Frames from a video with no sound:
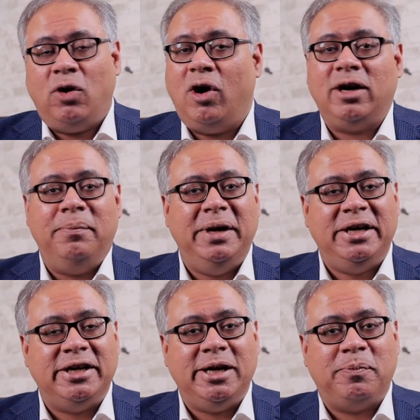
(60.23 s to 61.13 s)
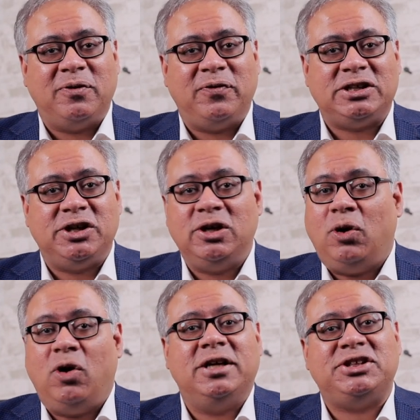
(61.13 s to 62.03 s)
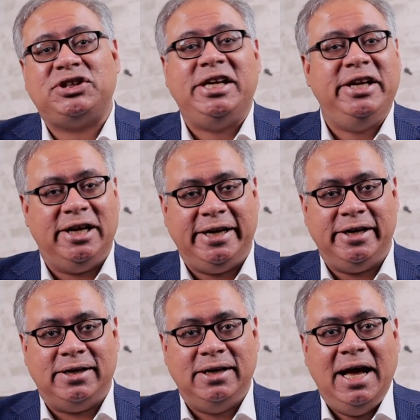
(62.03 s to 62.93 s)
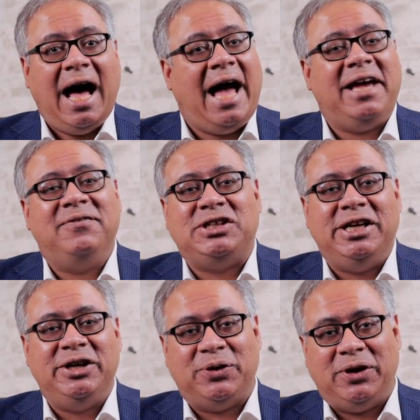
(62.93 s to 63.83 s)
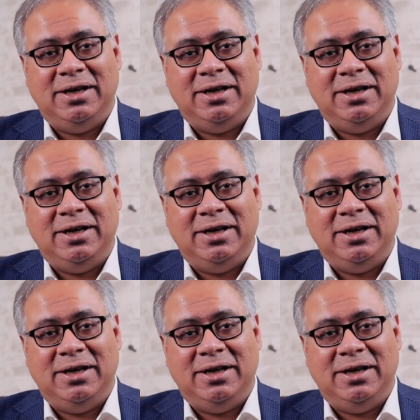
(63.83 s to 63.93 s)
or a mid-career professional or a senior leader, I have seen it all.